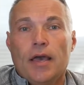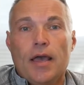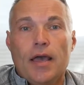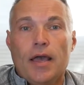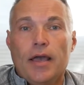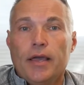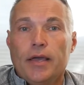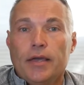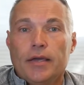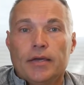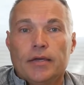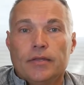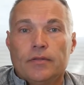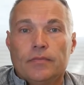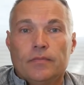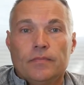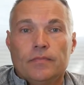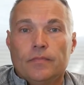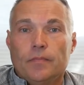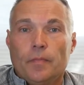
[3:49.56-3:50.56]

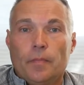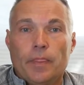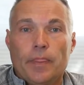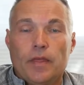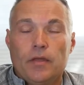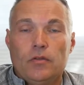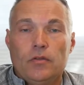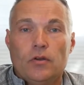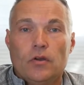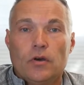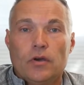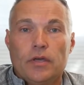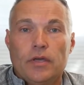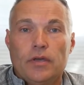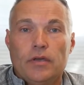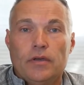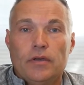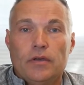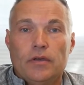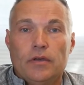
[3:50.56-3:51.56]
and
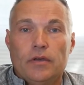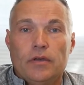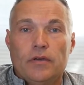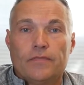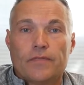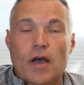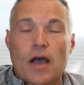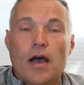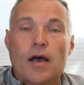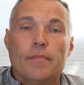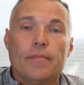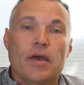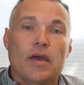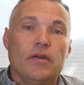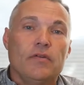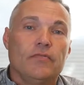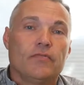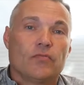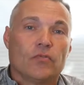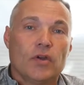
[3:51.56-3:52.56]
if I'm
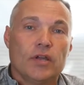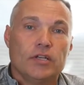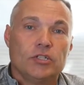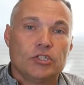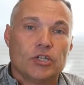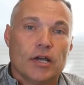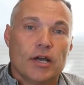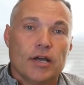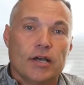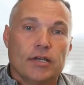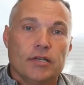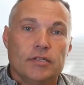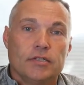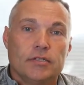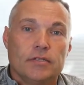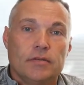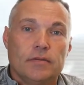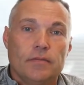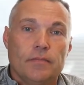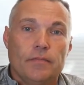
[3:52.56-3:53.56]
a
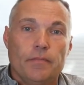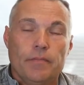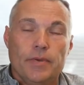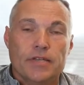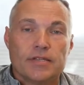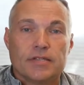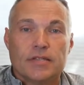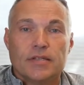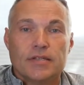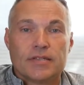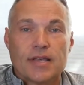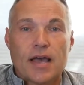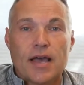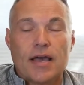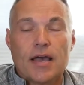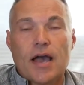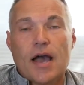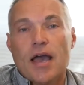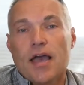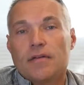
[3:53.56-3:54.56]
franchise business,
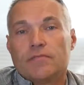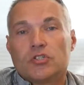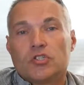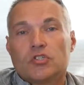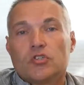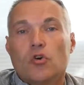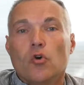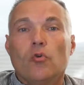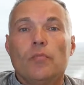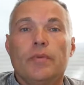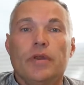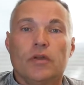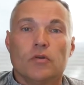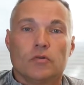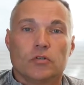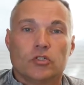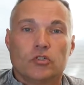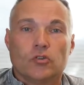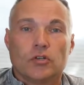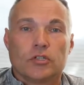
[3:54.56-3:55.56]
I have so many
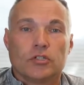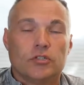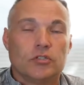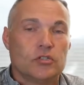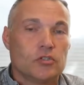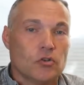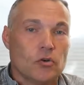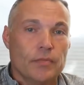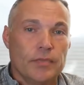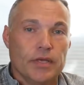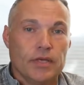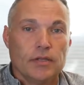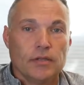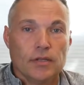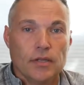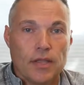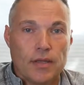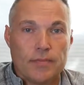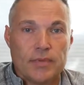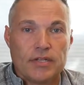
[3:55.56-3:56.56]
restrictions, so many
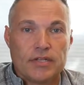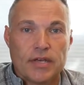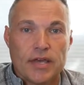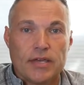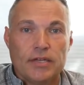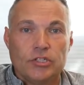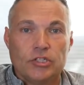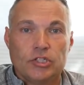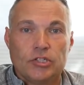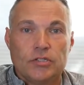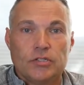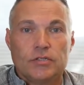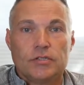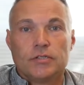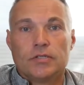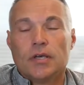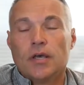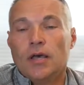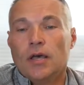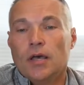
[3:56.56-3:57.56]

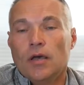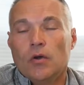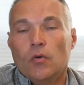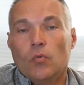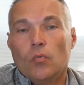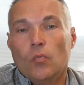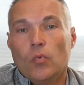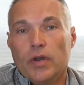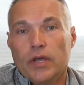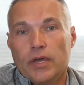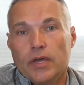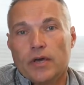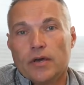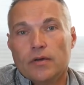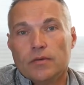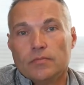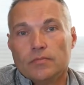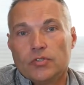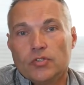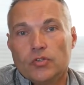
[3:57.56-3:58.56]
limitations when it
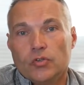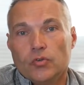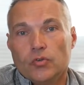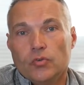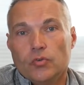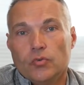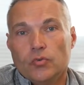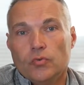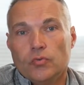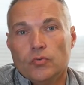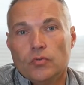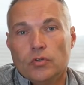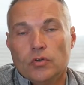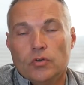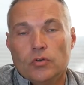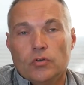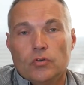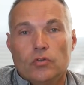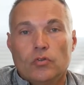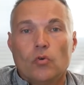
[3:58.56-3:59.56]
comes to
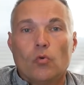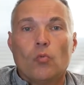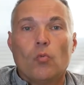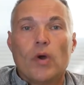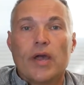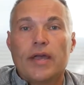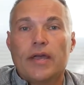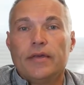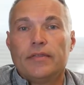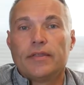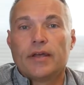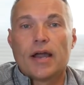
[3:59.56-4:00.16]
the way that